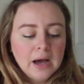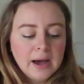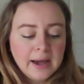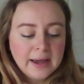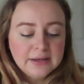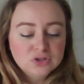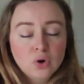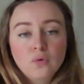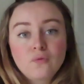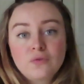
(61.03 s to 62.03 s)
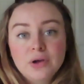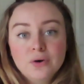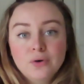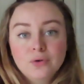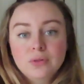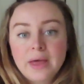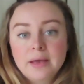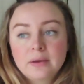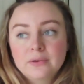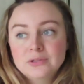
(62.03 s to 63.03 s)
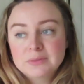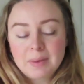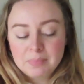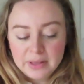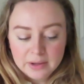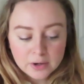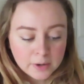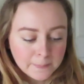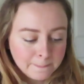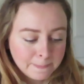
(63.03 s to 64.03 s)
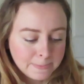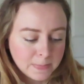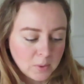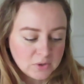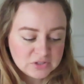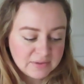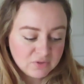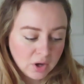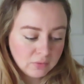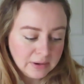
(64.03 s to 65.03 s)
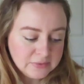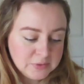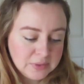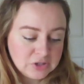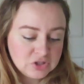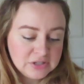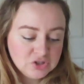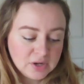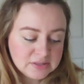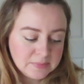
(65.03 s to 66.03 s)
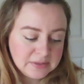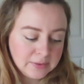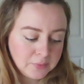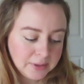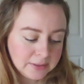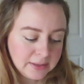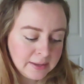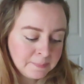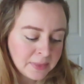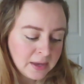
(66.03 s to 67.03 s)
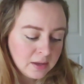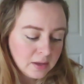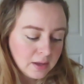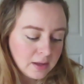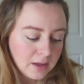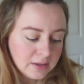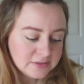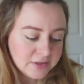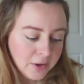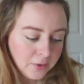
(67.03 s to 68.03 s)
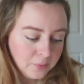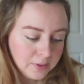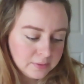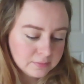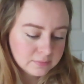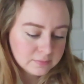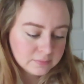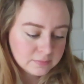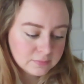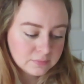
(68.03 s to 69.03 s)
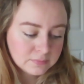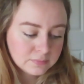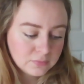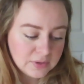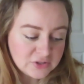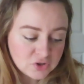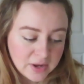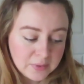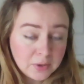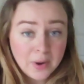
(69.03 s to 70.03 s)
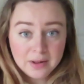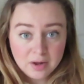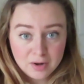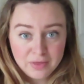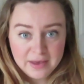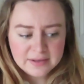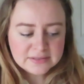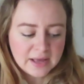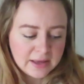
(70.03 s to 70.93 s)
I don't feel like using my planner or just haven't gotten around to it. I just need to jot something down quickly. So yesterday we did quite a lot of things.